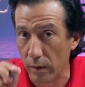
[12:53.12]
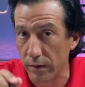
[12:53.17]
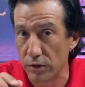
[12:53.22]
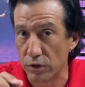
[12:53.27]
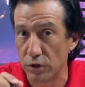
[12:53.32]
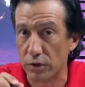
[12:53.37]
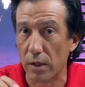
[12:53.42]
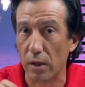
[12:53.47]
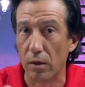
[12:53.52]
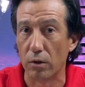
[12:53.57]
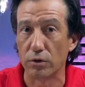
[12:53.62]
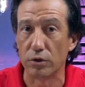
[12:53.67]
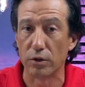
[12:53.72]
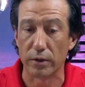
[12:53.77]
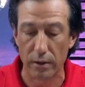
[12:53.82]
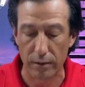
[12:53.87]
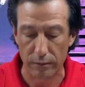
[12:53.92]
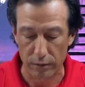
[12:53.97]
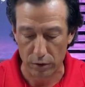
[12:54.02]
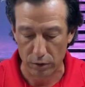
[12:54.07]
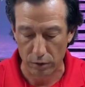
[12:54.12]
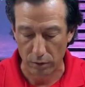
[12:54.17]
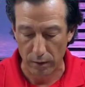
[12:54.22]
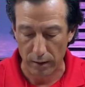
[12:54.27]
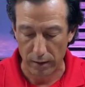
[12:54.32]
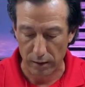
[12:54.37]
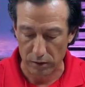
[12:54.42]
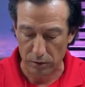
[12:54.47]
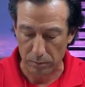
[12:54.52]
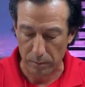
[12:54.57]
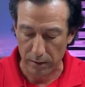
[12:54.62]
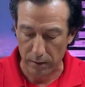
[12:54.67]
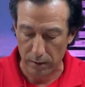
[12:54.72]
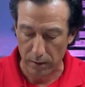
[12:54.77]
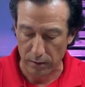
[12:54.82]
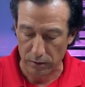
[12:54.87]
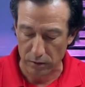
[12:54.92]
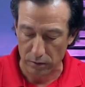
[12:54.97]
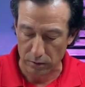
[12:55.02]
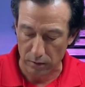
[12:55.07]
the sellers are giving you credits,
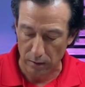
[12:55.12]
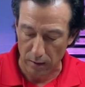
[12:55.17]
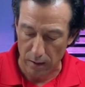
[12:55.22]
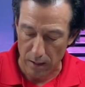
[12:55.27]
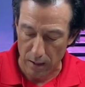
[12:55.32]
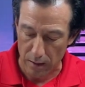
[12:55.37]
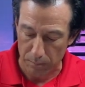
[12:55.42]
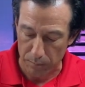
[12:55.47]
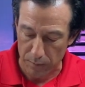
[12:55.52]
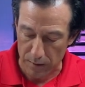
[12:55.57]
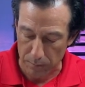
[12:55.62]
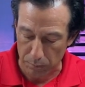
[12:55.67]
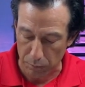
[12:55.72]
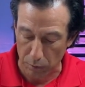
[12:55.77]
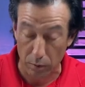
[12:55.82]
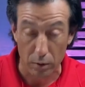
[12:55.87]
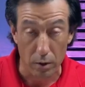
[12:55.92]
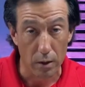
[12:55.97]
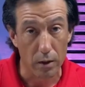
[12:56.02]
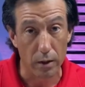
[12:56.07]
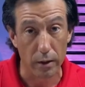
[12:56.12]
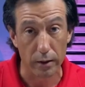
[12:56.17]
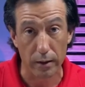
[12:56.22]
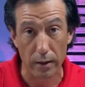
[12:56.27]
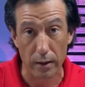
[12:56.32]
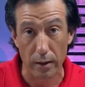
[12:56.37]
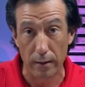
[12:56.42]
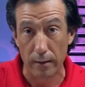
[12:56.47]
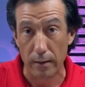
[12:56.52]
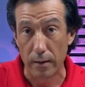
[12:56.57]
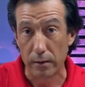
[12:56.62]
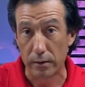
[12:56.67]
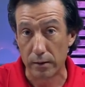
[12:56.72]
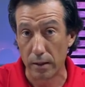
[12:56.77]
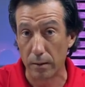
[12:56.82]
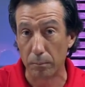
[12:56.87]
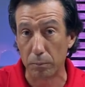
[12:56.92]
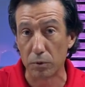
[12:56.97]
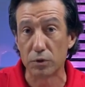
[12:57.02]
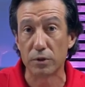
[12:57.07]
because there's a lot of people. Again,
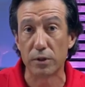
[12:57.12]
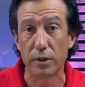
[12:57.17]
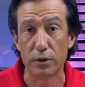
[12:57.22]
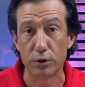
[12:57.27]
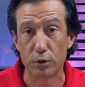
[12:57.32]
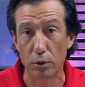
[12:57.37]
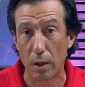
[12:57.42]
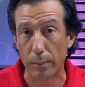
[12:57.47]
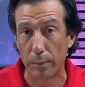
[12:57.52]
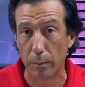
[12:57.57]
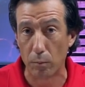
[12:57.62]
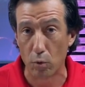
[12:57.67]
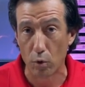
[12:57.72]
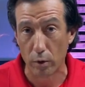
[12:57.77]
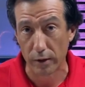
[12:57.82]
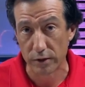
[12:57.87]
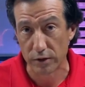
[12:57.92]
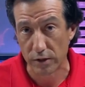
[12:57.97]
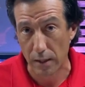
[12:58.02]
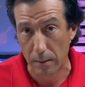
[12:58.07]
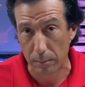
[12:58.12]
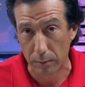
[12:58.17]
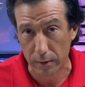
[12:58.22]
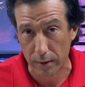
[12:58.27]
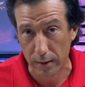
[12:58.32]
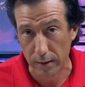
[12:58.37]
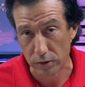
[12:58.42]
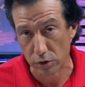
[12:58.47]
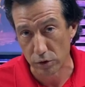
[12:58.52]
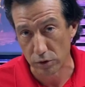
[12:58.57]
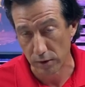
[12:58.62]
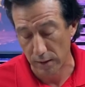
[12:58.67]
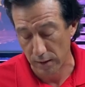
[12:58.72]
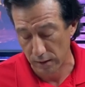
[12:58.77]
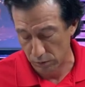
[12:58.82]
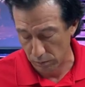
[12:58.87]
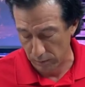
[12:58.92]
10% drop in mortgage applications last